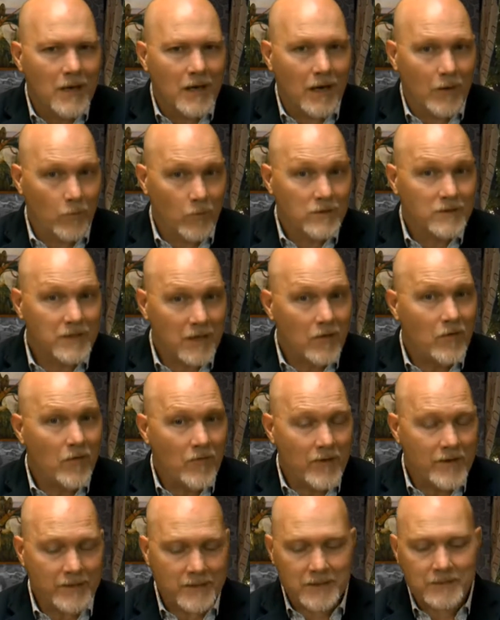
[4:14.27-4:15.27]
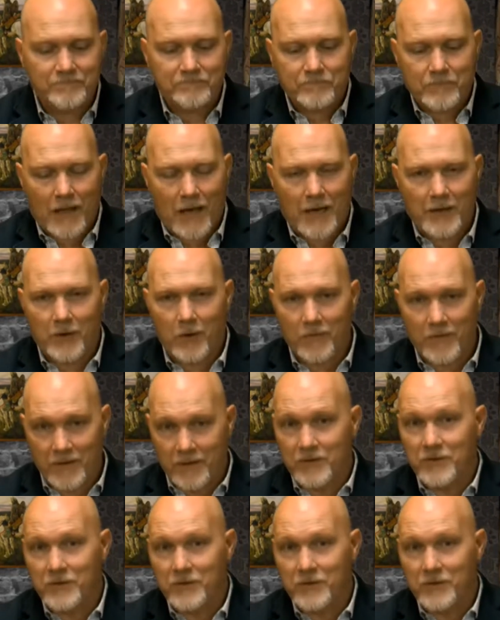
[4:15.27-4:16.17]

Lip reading: I will tell you this. I know that in